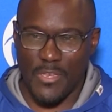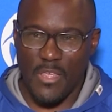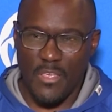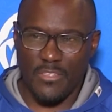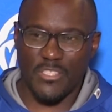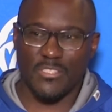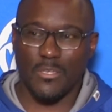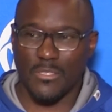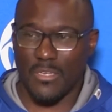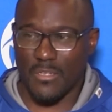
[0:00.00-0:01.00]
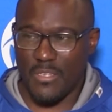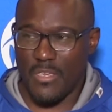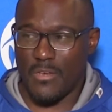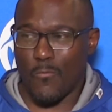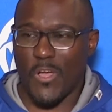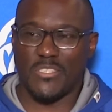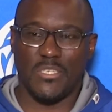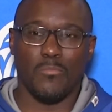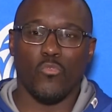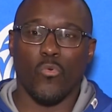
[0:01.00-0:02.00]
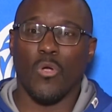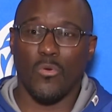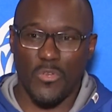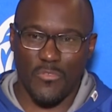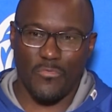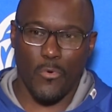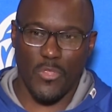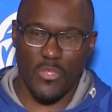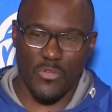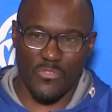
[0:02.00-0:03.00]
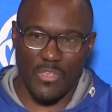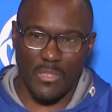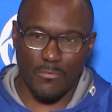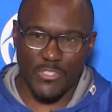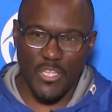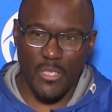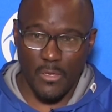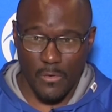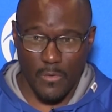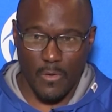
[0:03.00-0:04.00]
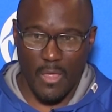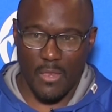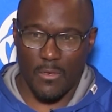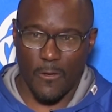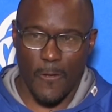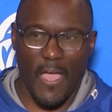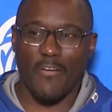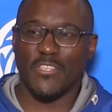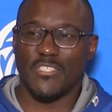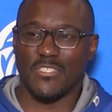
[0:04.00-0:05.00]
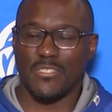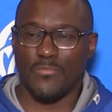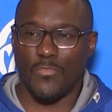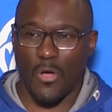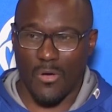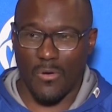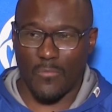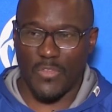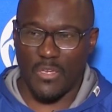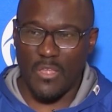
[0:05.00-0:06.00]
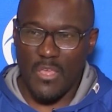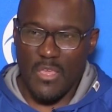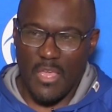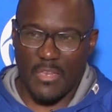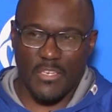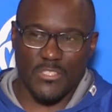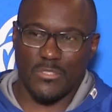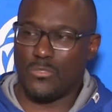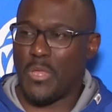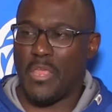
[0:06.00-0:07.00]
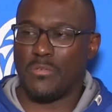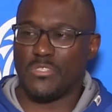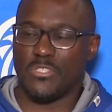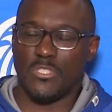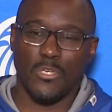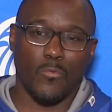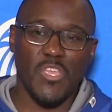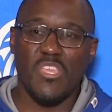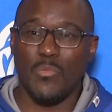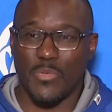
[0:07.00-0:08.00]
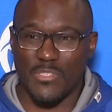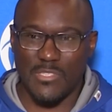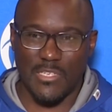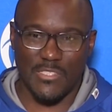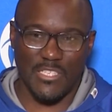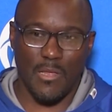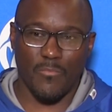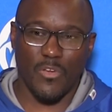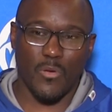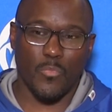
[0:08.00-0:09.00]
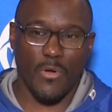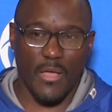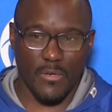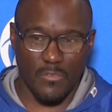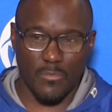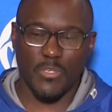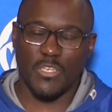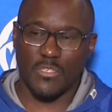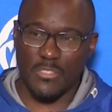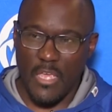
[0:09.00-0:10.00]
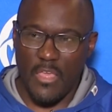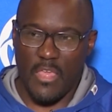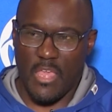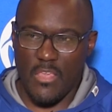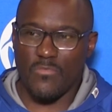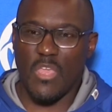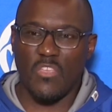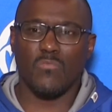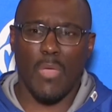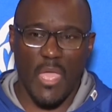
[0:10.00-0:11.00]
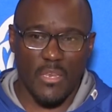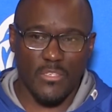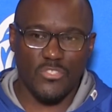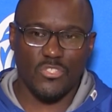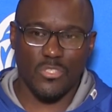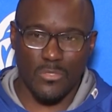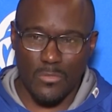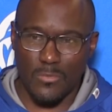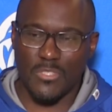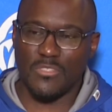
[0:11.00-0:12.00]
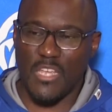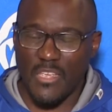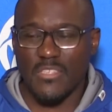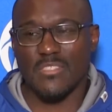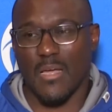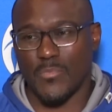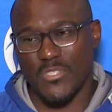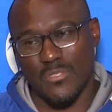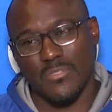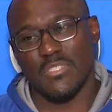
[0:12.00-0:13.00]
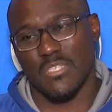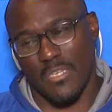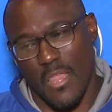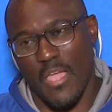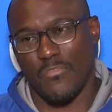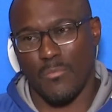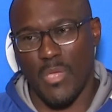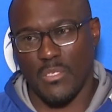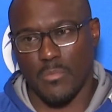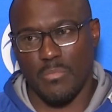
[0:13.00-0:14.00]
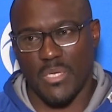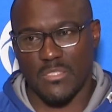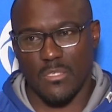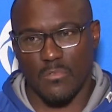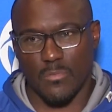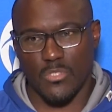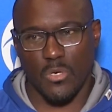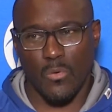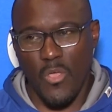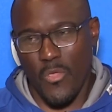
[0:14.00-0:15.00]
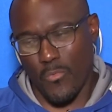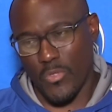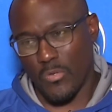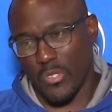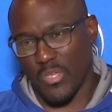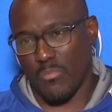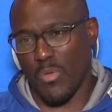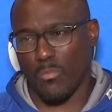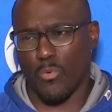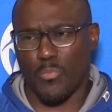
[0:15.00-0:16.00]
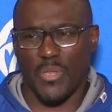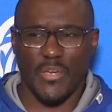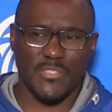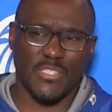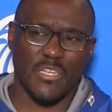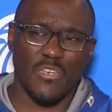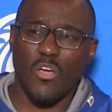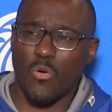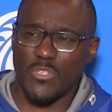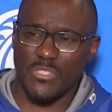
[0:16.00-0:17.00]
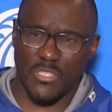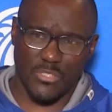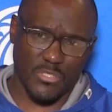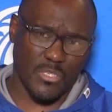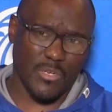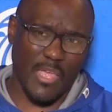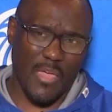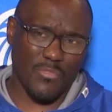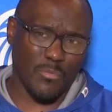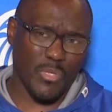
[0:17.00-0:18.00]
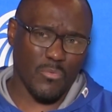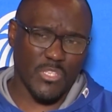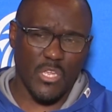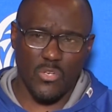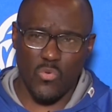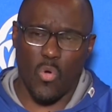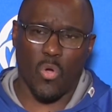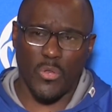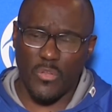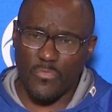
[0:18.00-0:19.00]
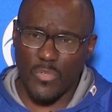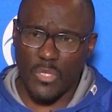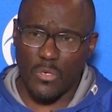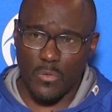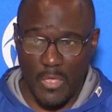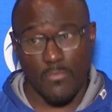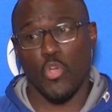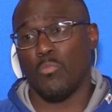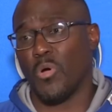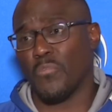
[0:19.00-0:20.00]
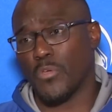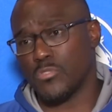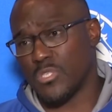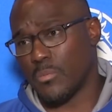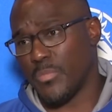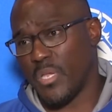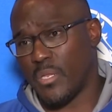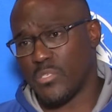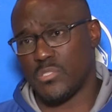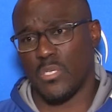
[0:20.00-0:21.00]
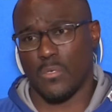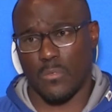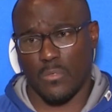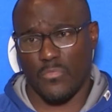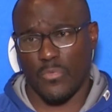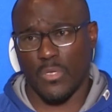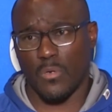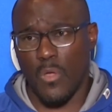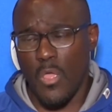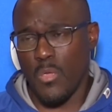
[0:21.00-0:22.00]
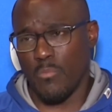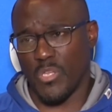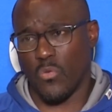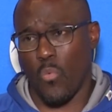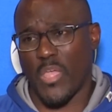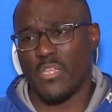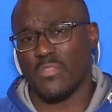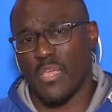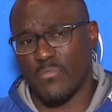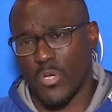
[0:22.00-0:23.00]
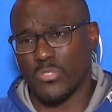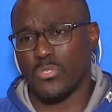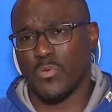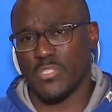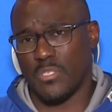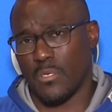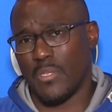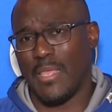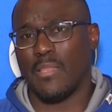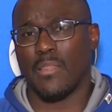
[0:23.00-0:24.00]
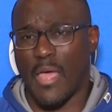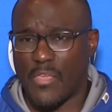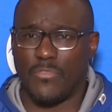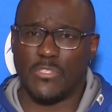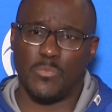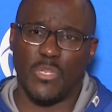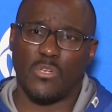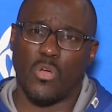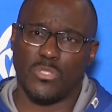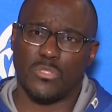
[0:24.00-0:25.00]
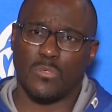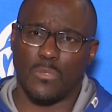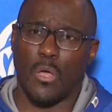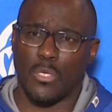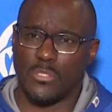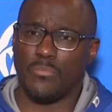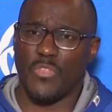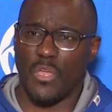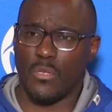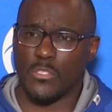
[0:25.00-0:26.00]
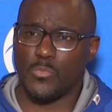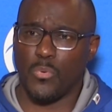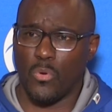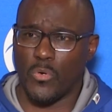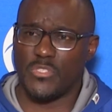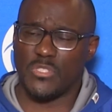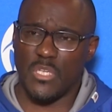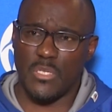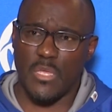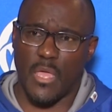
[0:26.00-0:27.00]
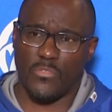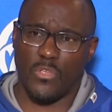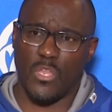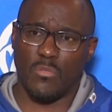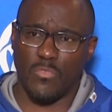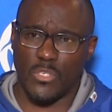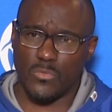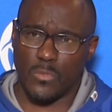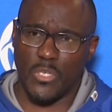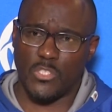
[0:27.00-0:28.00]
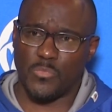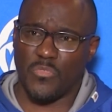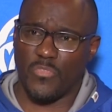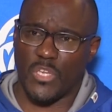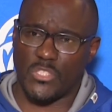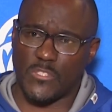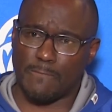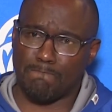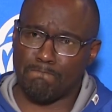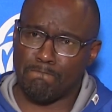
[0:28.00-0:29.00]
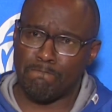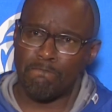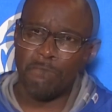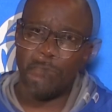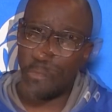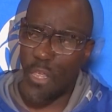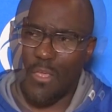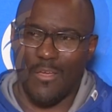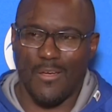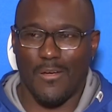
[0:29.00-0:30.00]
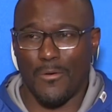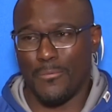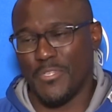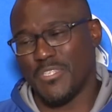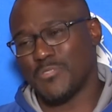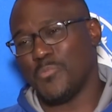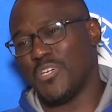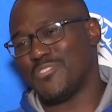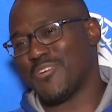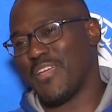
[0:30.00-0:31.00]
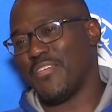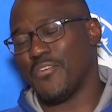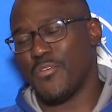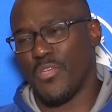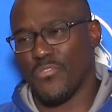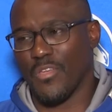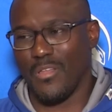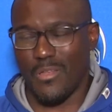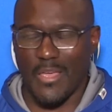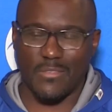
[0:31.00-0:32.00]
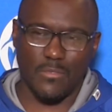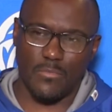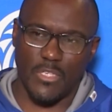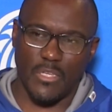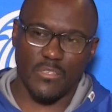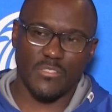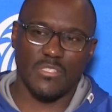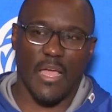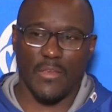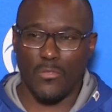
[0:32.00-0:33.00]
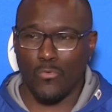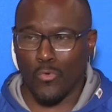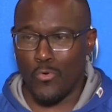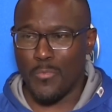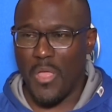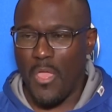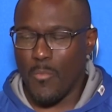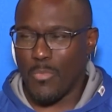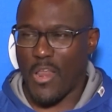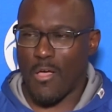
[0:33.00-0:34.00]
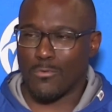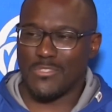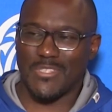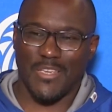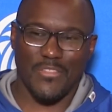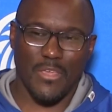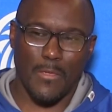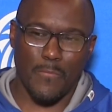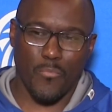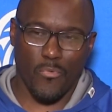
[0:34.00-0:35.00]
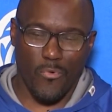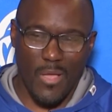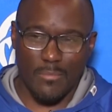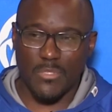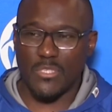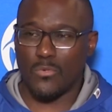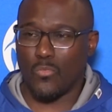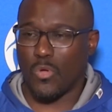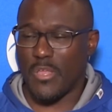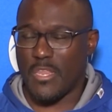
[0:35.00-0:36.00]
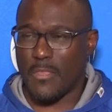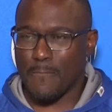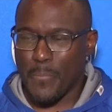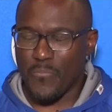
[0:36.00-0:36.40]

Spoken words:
and just looked at a kid and watched him grow in the 4 years that he was here, and how he just evolved, and still we keep in touch, and I'm very proud of him because he's managed to take his opportunities in life and make the best of them. So when you look at memorable players, it doesn't always necessarily have to be what they do on the field, even though both those young men excelled on the field, but the way that they've also excelled in life has been an also awesome thing to explore and see as an individual in this profession. Oh, well, this bunch right here is collectively an exciting group, but I will say that probably the one that